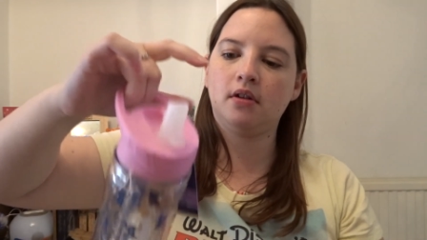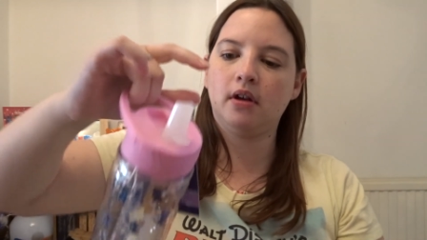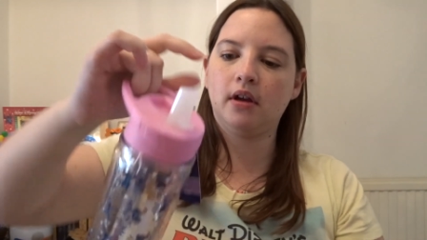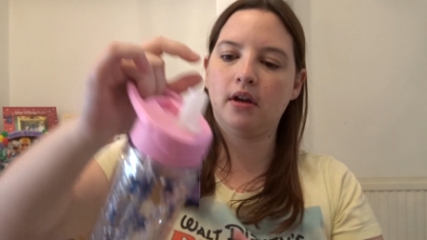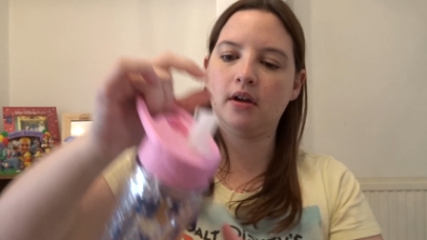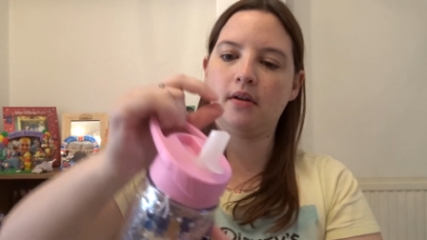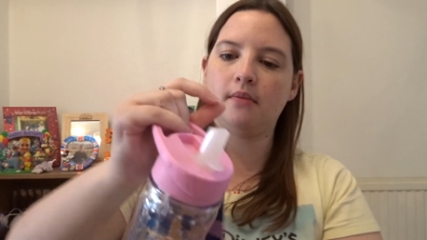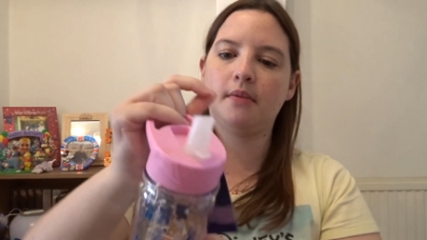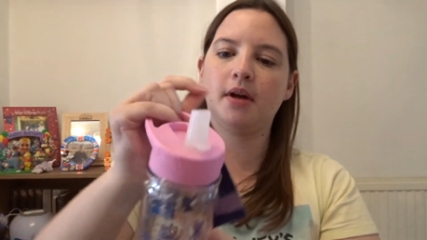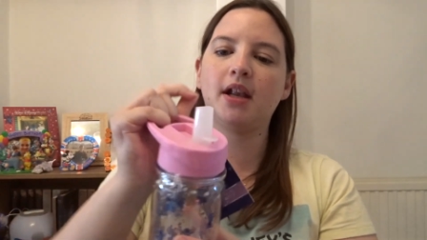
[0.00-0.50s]

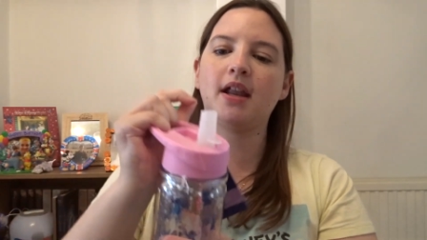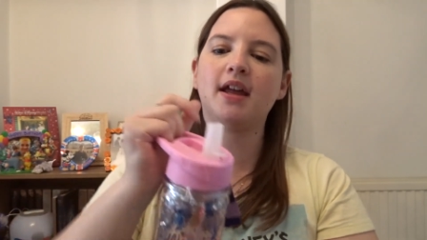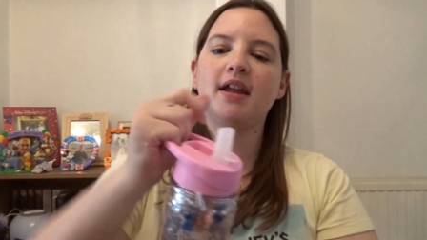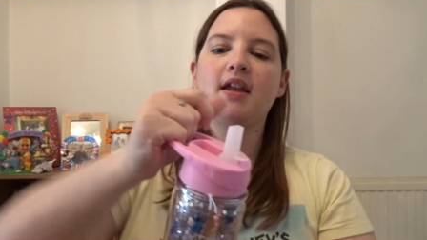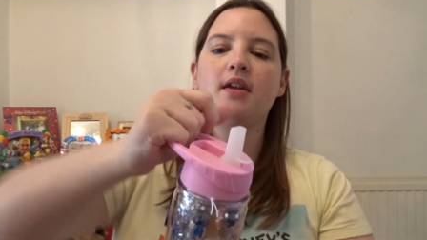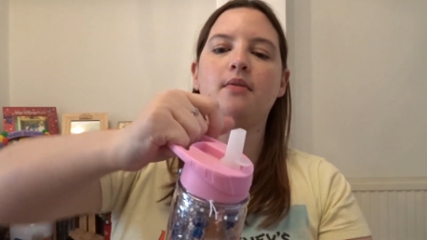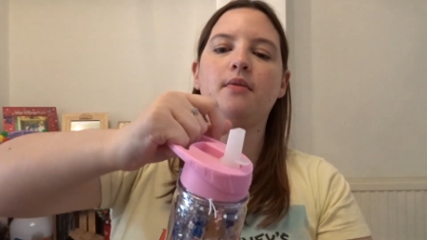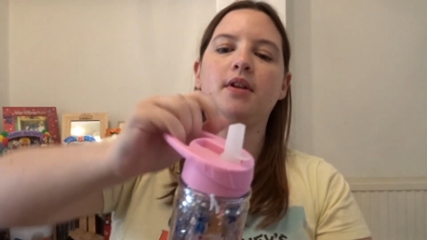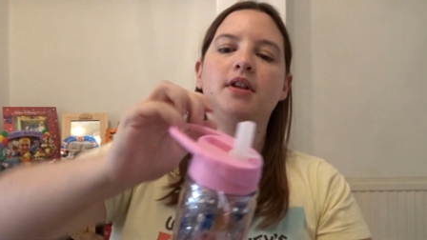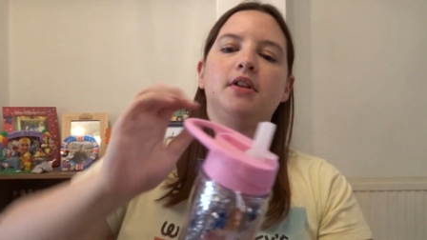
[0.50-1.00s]
Um, I
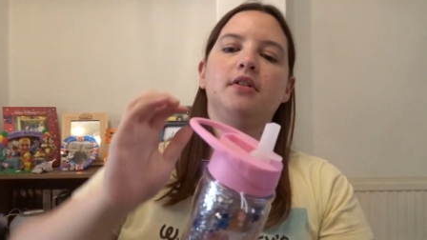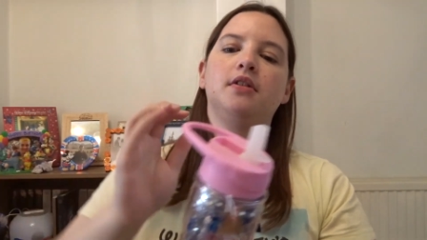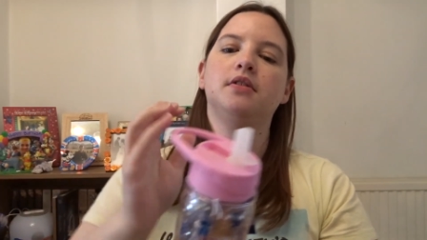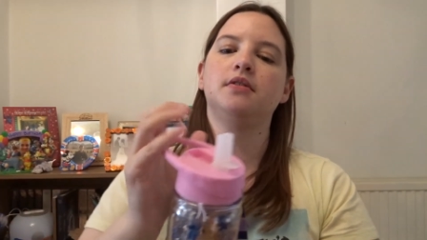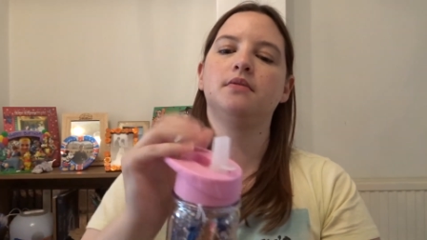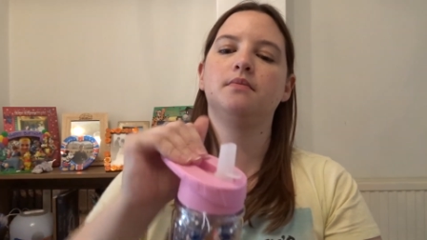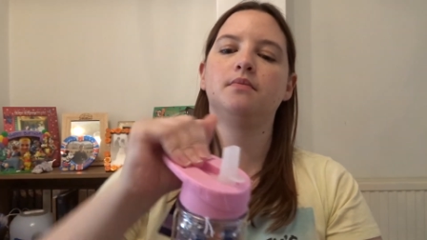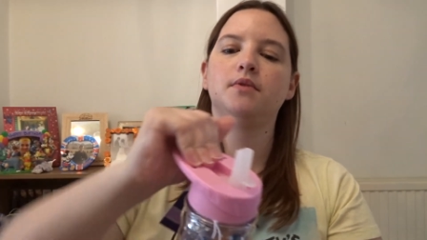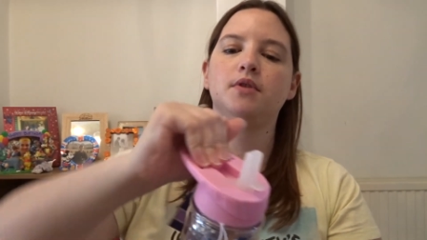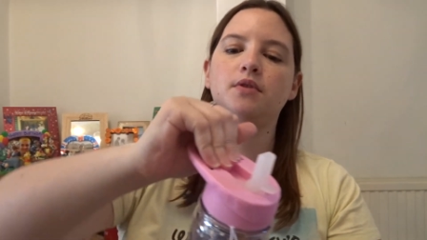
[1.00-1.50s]
like it when you can
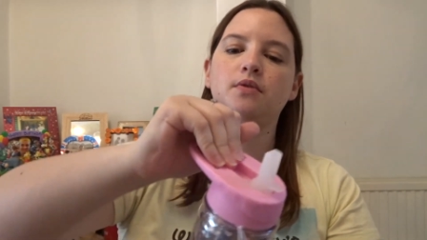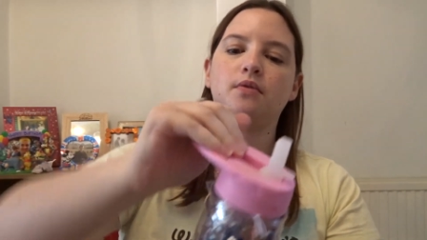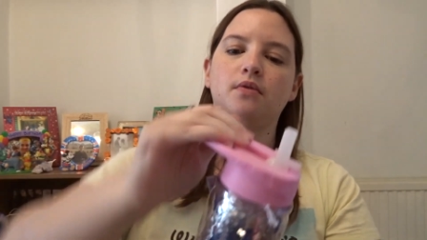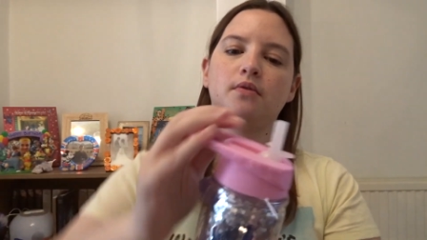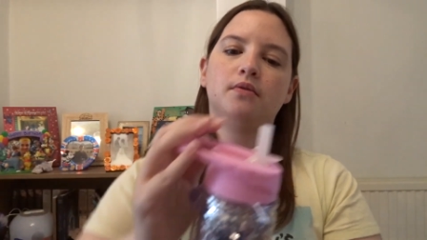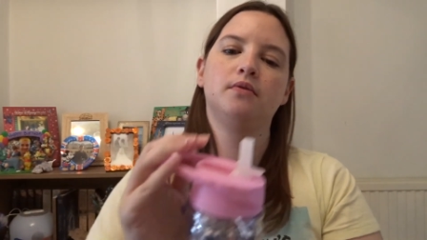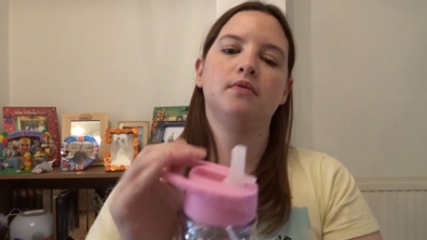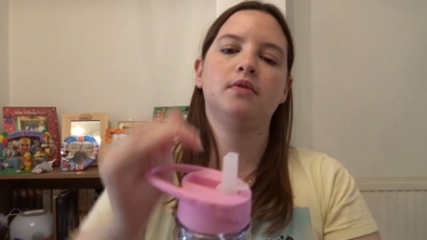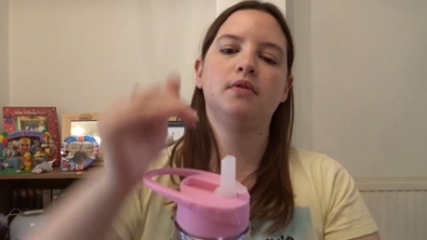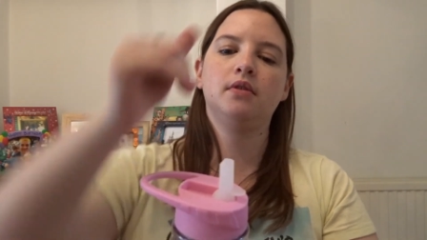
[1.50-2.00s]
sort
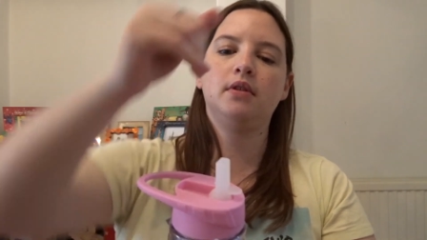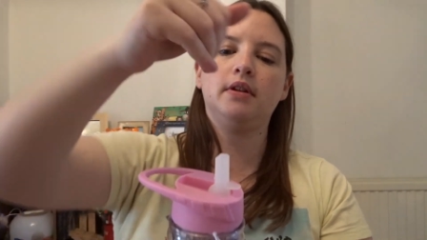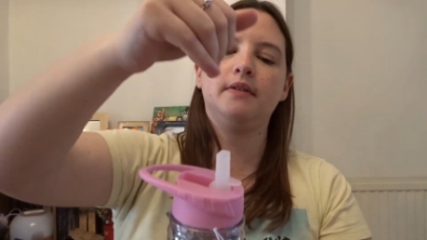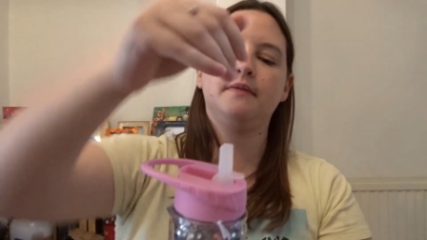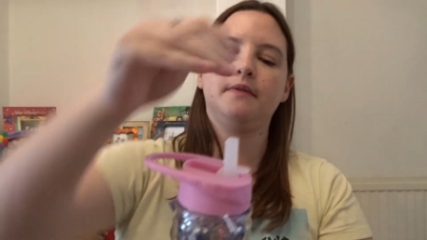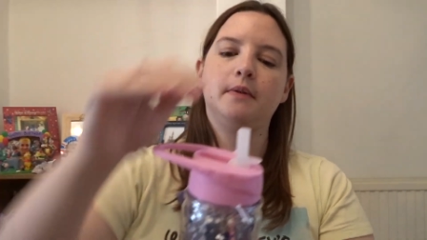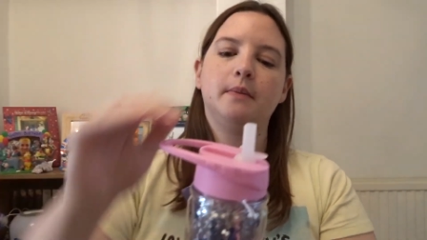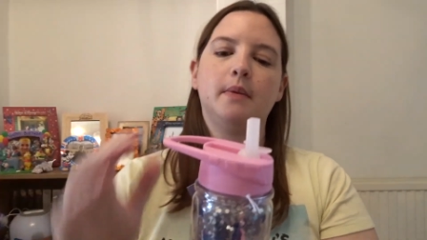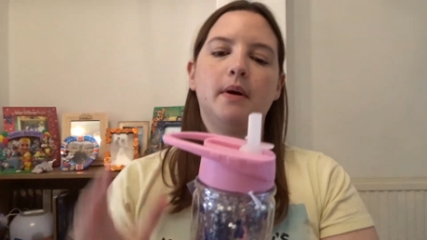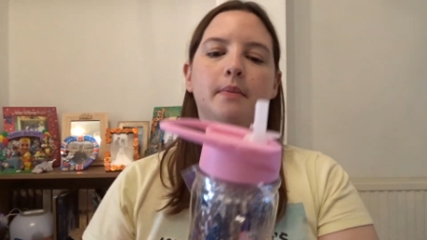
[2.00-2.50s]
of
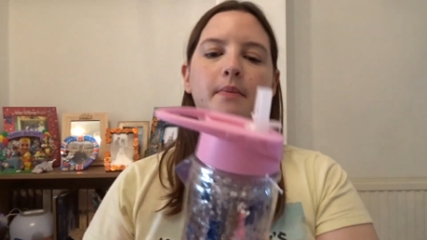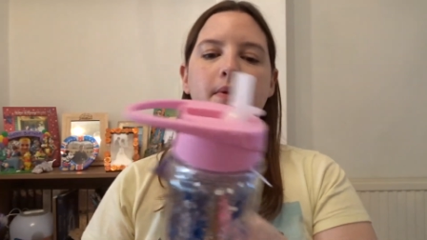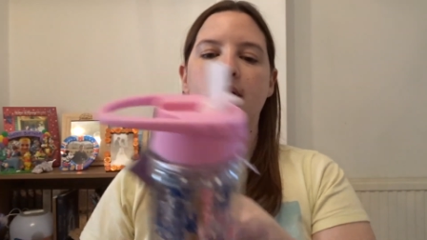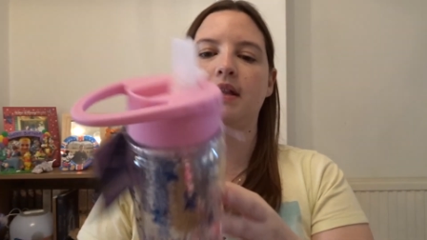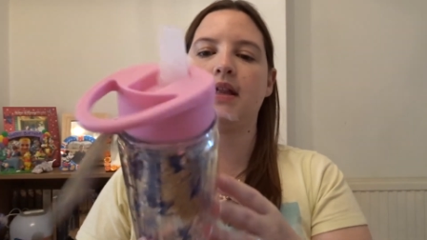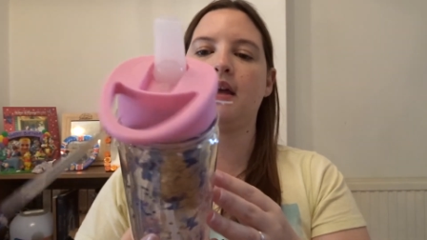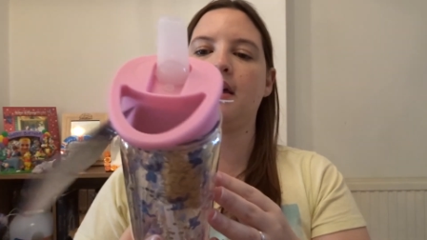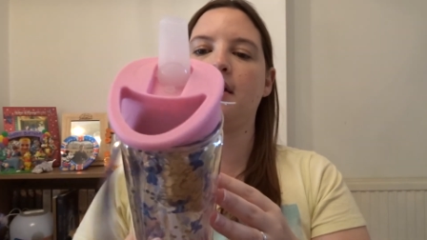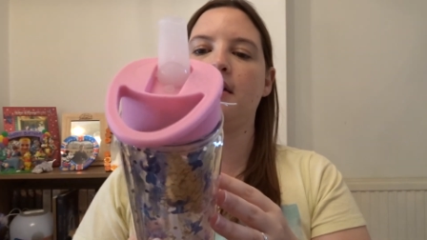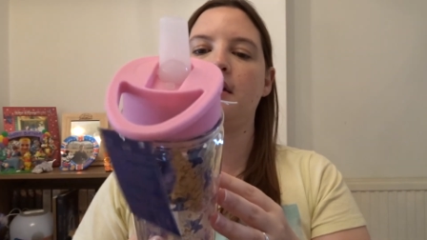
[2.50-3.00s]
lift them up in
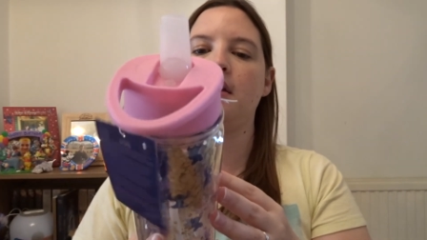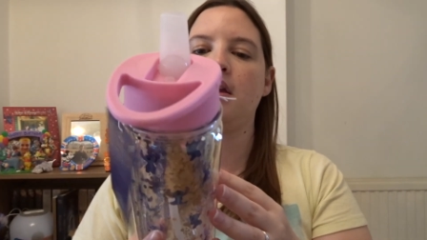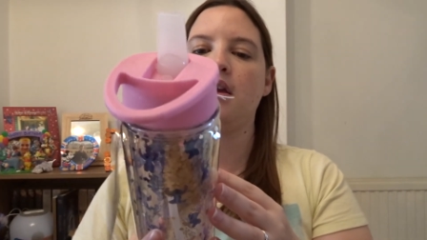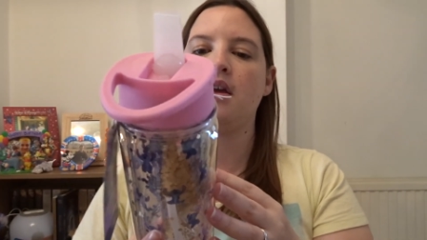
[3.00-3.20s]
that.